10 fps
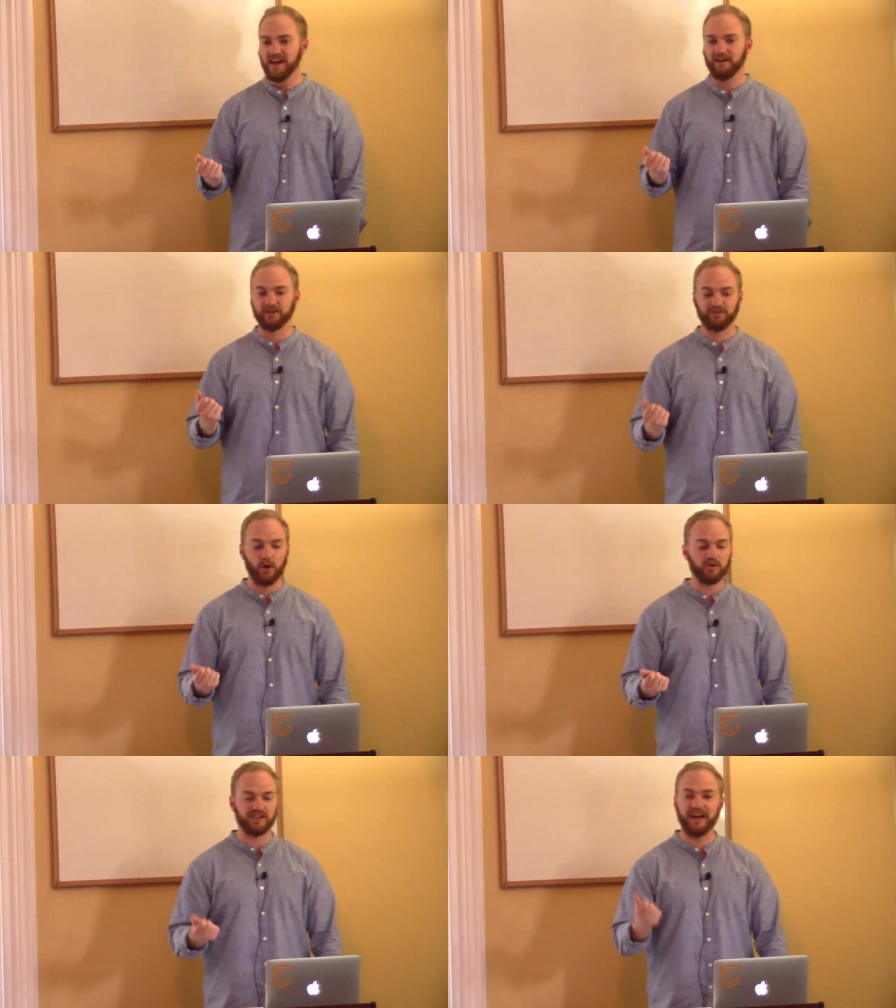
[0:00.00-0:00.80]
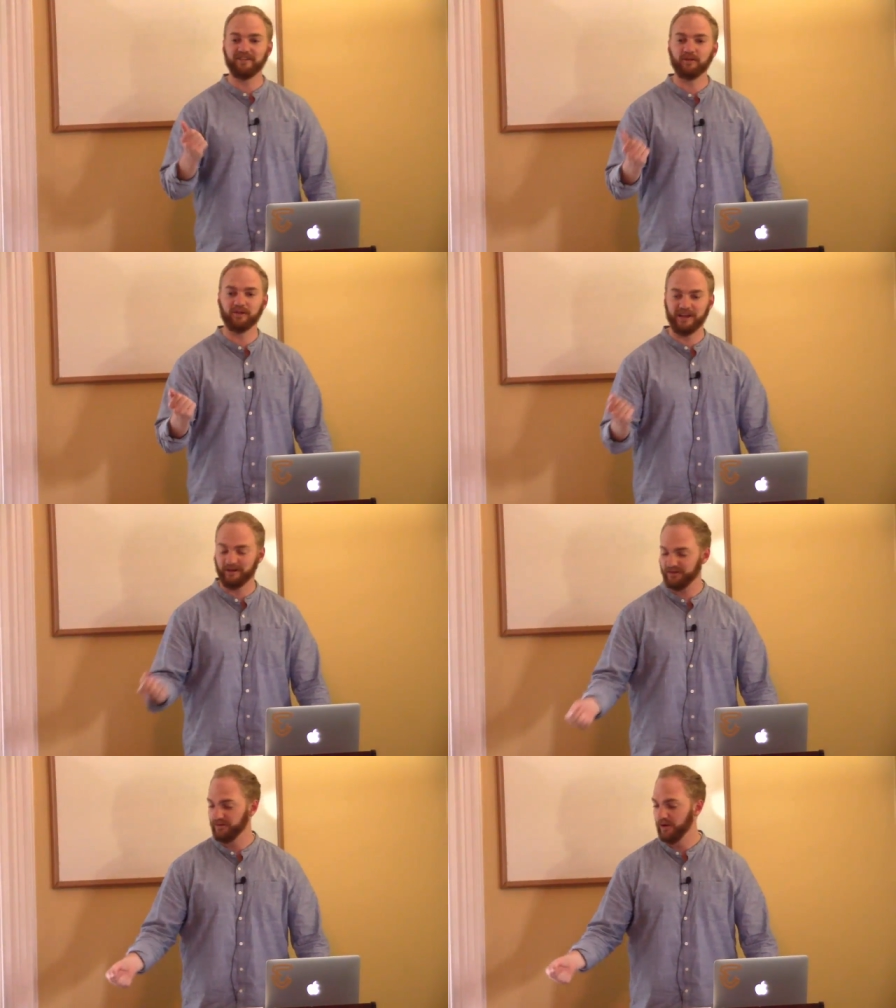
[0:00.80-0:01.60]
And I was frozen. Everyone there
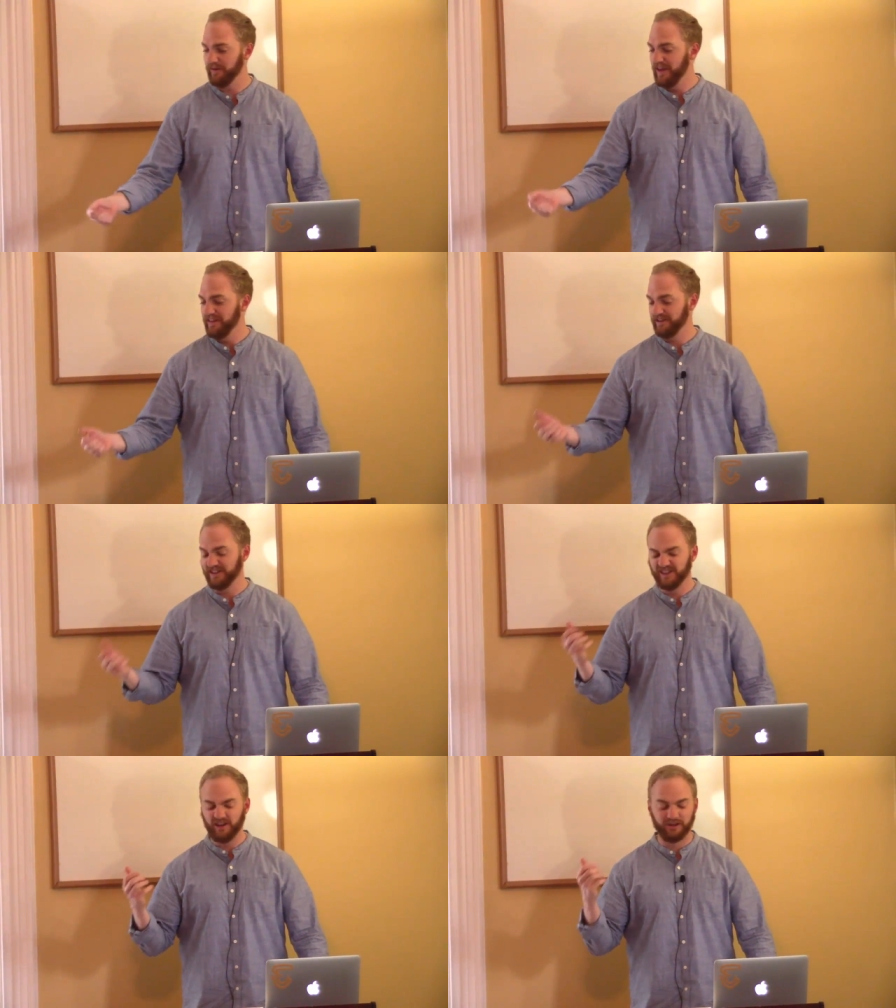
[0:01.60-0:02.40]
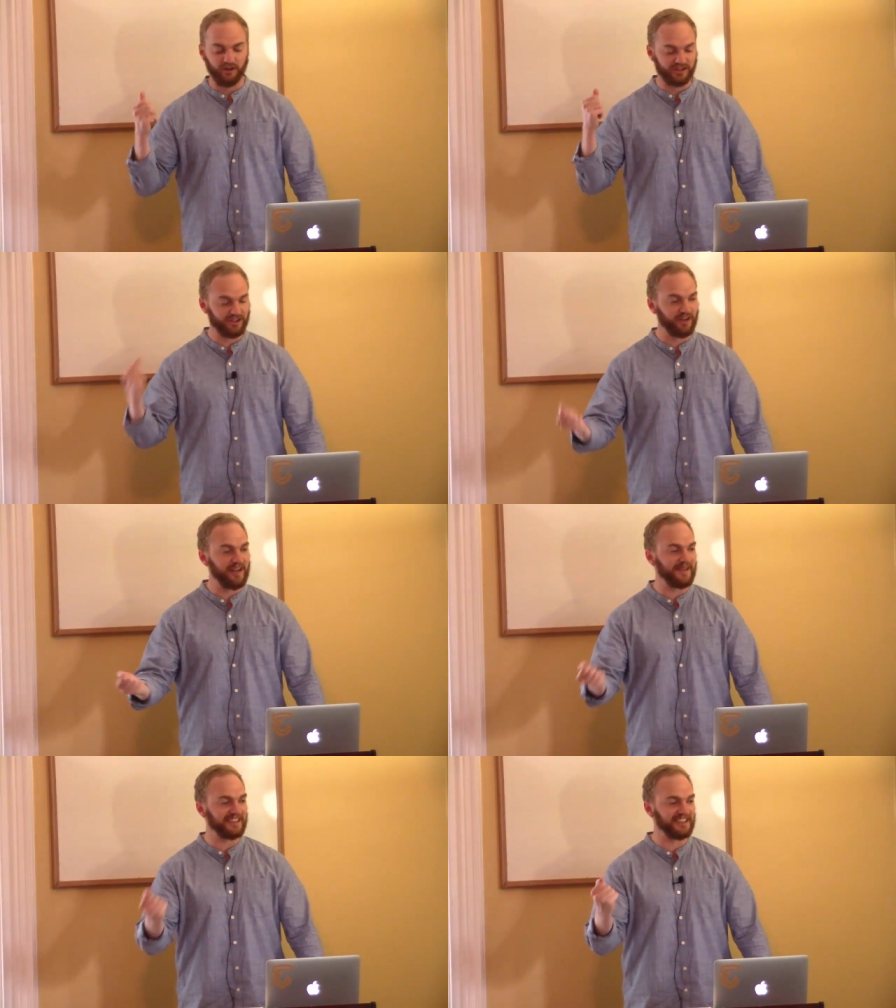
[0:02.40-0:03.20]
was, fr- there's this little girl
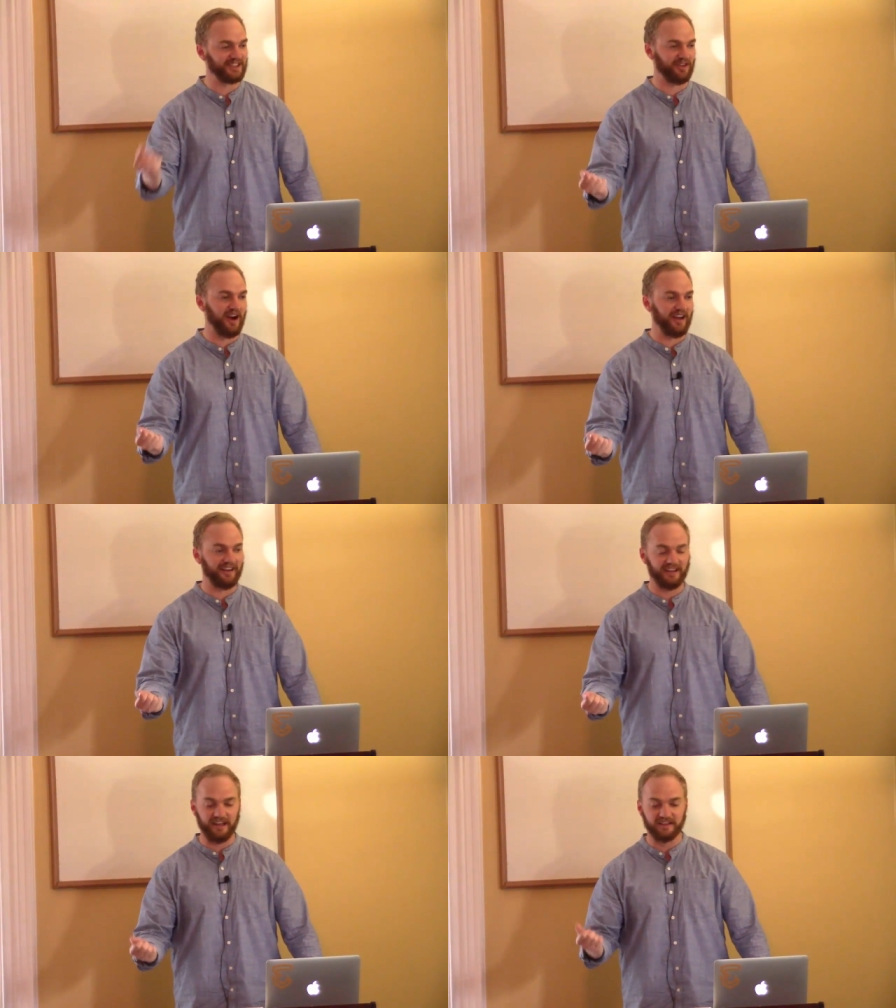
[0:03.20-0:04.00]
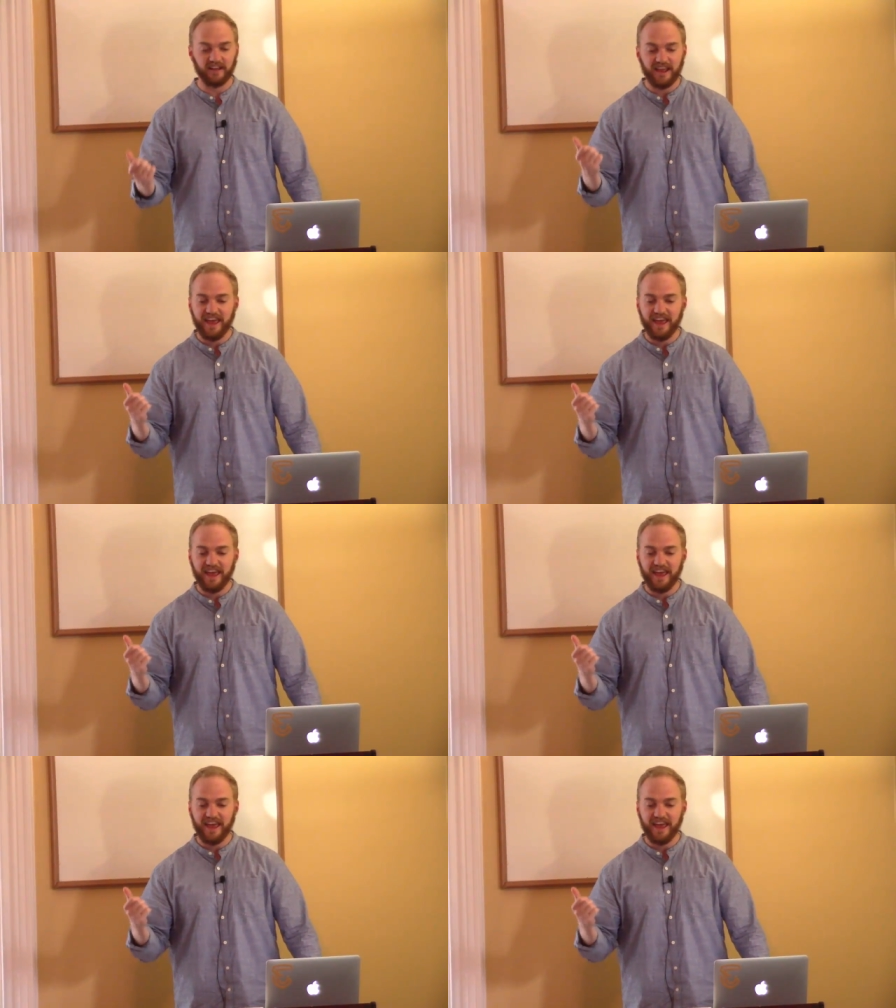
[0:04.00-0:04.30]
screaming, she's crying, and